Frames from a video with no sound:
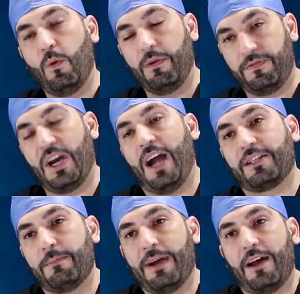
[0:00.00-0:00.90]
we've
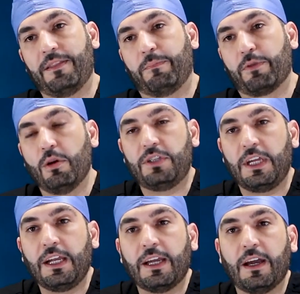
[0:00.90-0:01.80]
talked about the
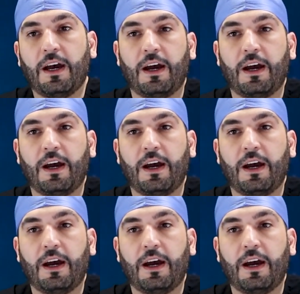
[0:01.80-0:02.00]
protein